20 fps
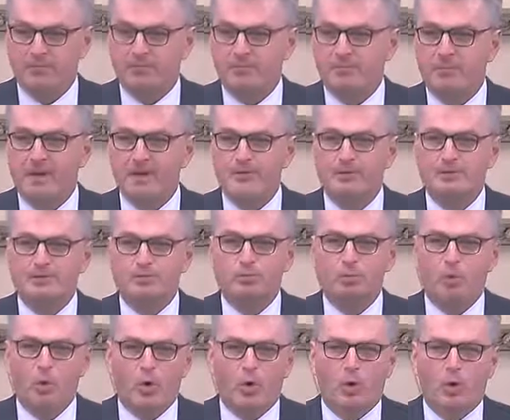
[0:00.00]
tremendous
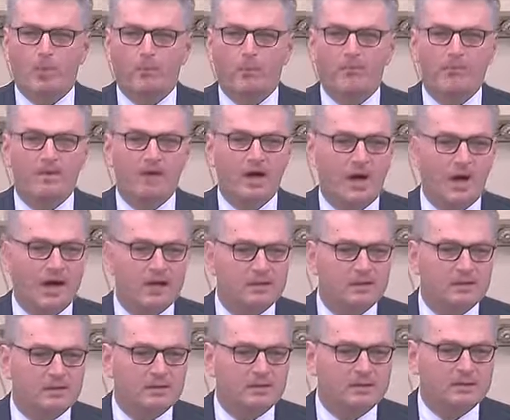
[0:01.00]
warmth,
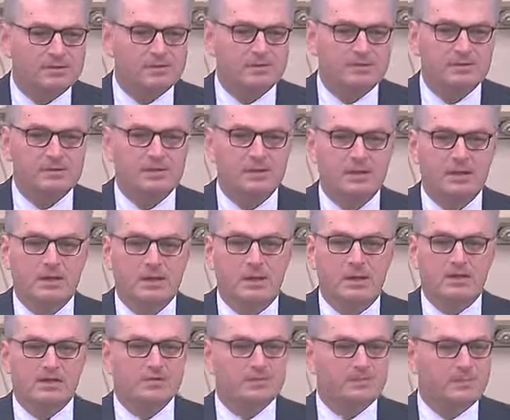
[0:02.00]
kindness,
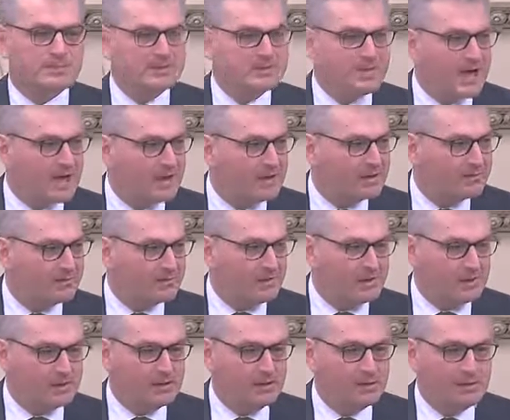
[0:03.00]

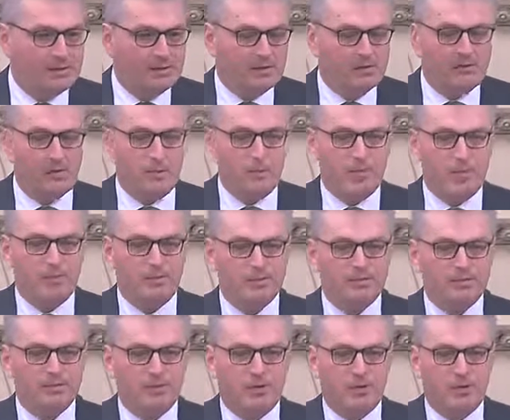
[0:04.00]
hospitality that we were
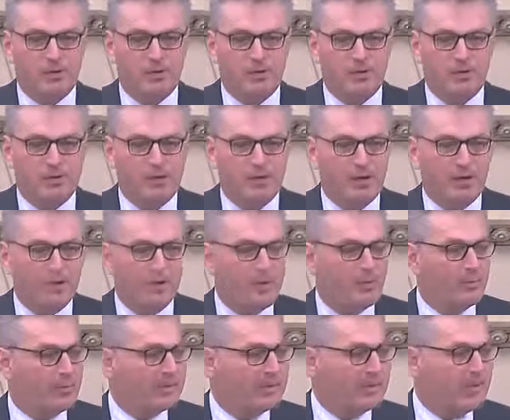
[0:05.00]
shown
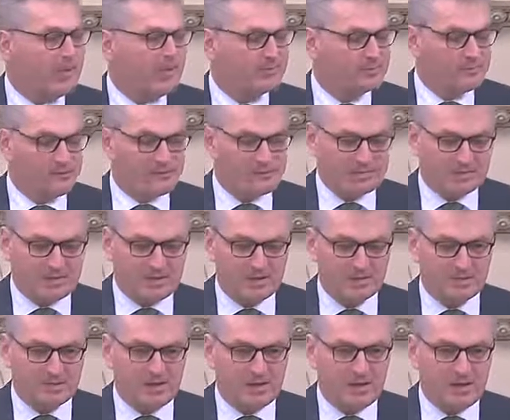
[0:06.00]
when we came to this
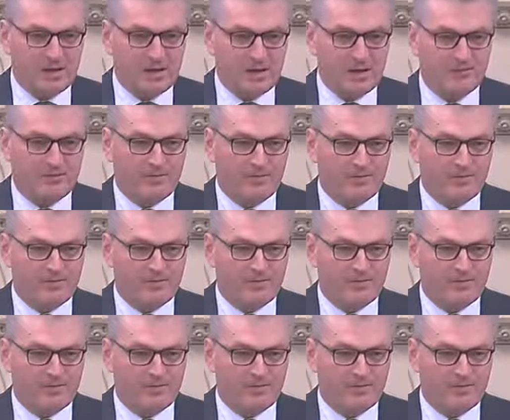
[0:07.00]
country for the